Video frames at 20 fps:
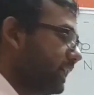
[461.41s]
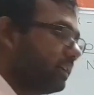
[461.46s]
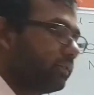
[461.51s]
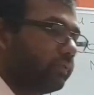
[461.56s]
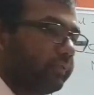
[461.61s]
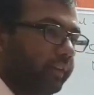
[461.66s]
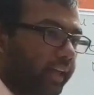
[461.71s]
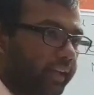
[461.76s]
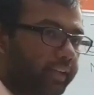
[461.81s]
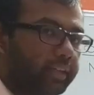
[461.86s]
a
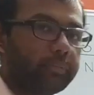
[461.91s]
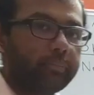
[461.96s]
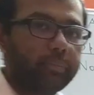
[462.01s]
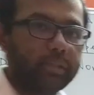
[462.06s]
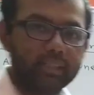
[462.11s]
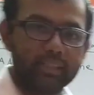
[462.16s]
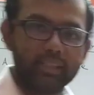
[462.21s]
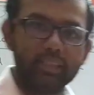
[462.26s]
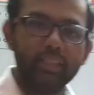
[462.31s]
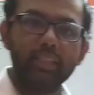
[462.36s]
valid
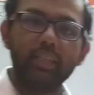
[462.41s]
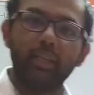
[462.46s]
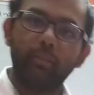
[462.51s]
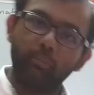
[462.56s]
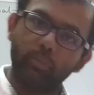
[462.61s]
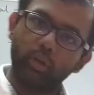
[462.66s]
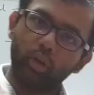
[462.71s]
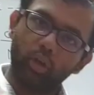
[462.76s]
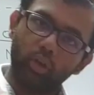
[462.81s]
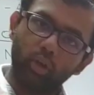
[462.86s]
BCD
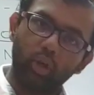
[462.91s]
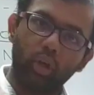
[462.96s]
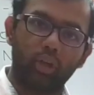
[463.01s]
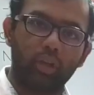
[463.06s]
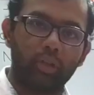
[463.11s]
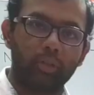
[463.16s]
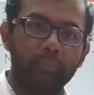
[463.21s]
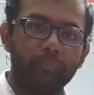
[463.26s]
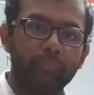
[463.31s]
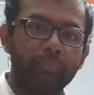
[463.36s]
number or
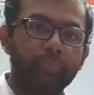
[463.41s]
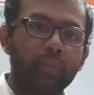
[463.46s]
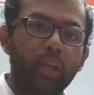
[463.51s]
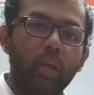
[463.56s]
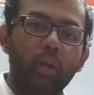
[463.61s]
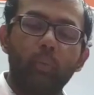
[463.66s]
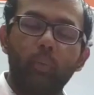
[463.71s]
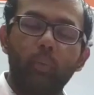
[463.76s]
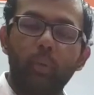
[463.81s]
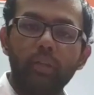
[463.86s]
not.
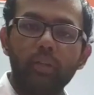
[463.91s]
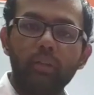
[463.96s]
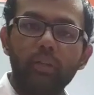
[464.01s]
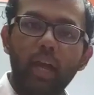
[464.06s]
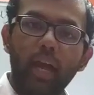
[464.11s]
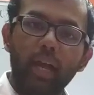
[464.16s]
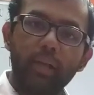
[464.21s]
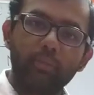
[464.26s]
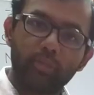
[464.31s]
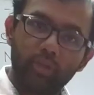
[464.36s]

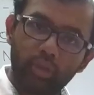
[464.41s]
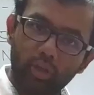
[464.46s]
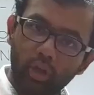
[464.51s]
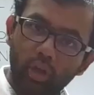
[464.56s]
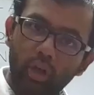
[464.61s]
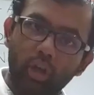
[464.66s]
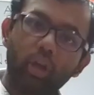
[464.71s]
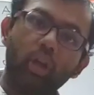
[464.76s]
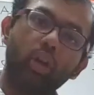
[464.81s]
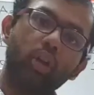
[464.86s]
Whether I'm
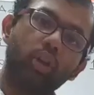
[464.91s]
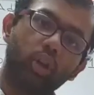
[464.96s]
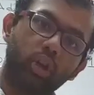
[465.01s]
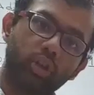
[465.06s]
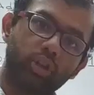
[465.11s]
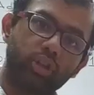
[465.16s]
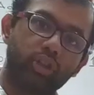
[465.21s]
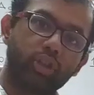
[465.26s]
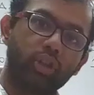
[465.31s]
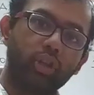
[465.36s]
sure or
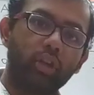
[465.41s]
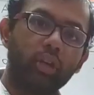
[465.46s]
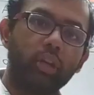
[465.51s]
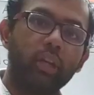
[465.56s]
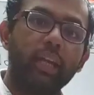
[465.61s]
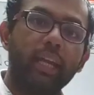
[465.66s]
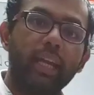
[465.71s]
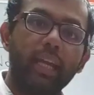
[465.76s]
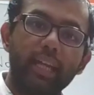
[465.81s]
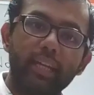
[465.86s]
not
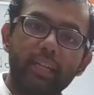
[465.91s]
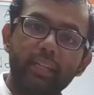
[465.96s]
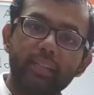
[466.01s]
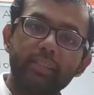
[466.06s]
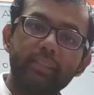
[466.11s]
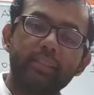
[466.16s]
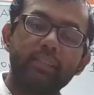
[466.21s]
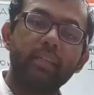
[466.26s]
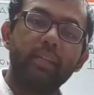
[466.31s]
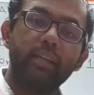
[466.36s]
sure, it
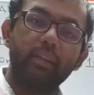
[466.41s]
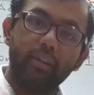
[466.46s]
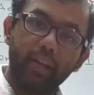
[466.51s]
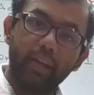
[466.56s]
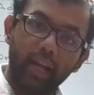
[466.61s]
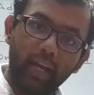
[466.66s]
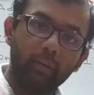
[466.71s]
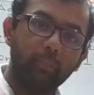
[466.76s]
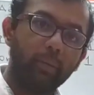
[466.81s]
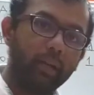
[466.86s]
is
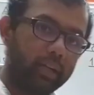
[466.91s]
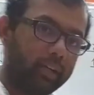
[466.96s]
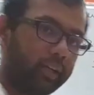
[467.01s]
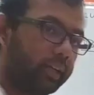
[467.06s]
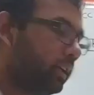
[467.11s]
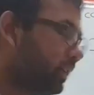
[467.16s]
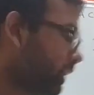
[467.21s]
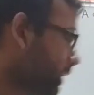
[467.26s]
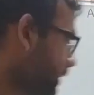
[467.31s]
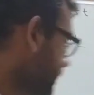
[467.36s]

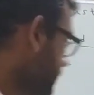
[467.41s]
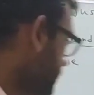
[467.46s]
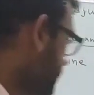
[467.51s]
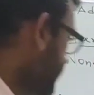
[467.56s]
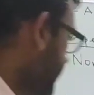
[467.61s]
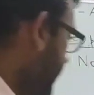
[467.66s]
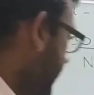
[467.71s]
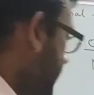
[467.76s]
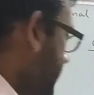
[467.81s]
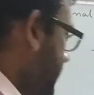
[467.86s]
recommended
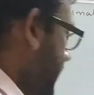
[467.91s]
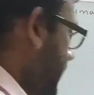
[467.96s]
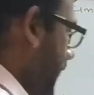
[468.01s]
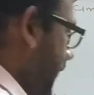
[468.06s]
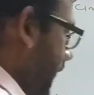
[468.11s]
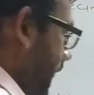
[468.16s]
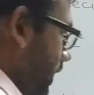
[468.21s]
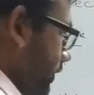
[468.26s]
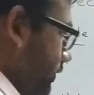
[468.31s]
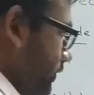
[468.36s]
that
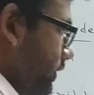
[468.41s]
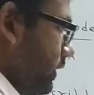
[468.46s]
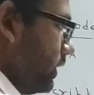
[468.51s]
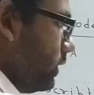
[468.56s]
after